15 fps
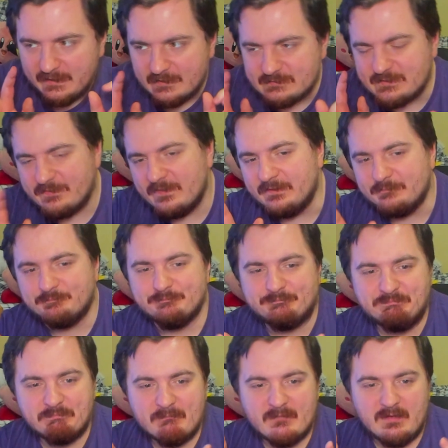Here's the thing.
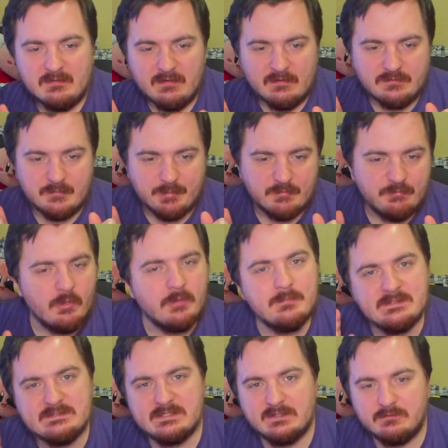The
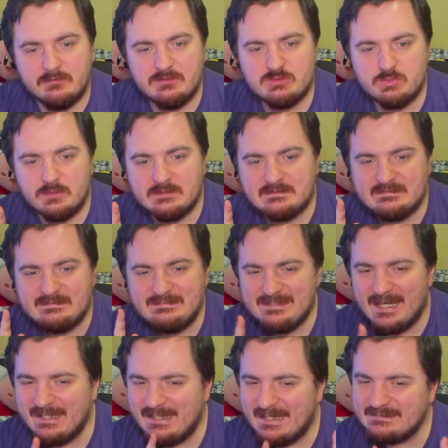performance sequence was
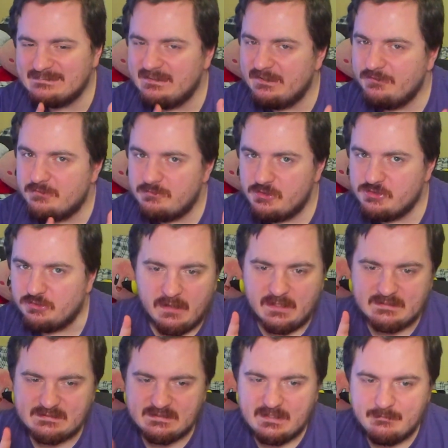not actually in the original.
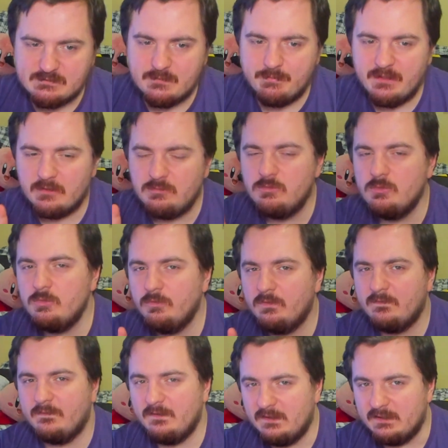It seems to be a new
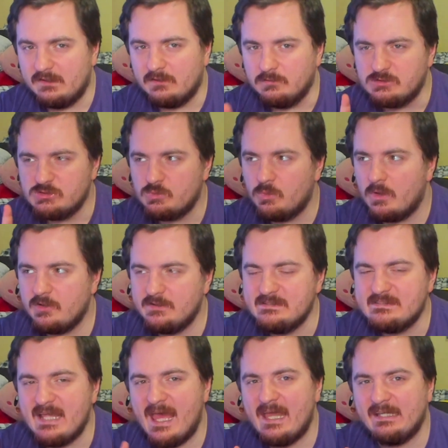thing Square
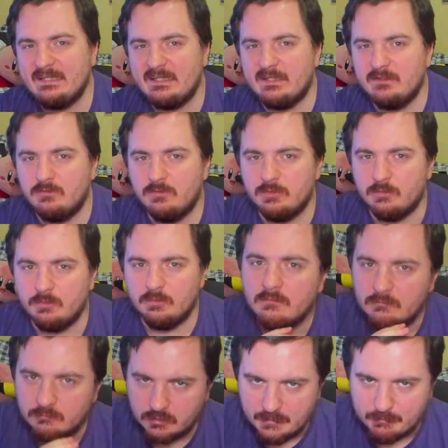is adding into
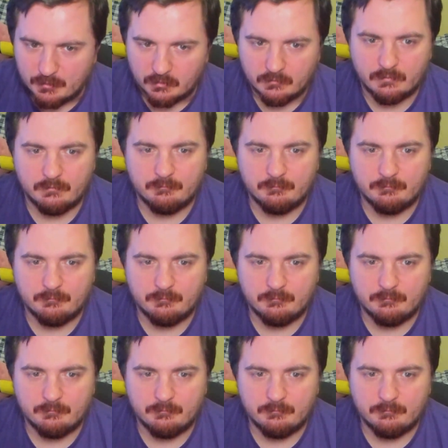Rebirth.